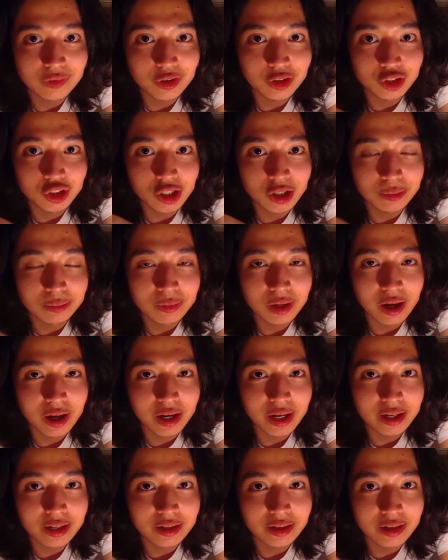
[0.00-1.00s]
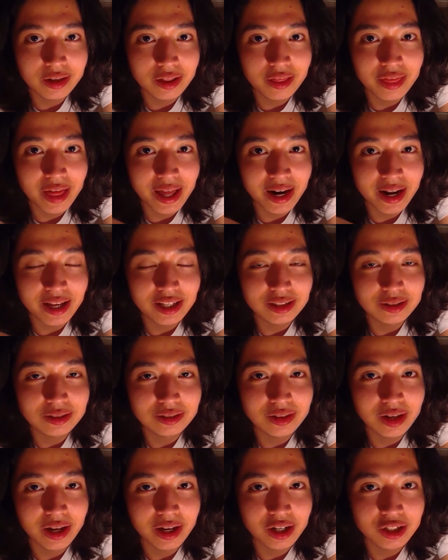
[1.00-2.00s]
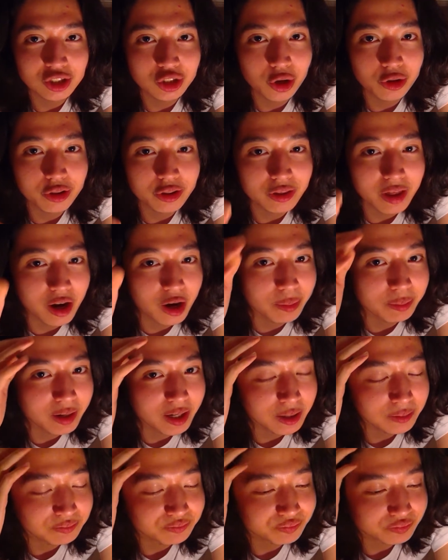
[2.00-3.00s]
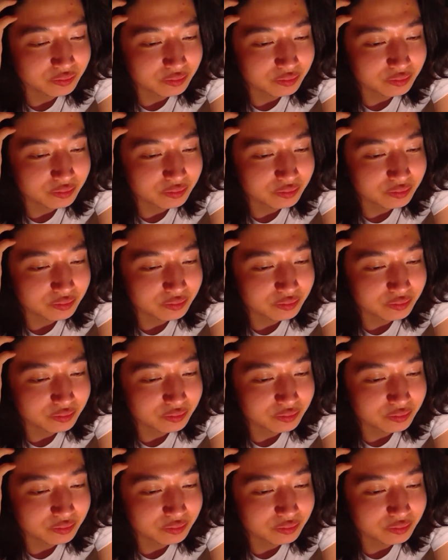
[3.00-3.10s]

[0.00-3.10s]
germline that has like undergone the therapy.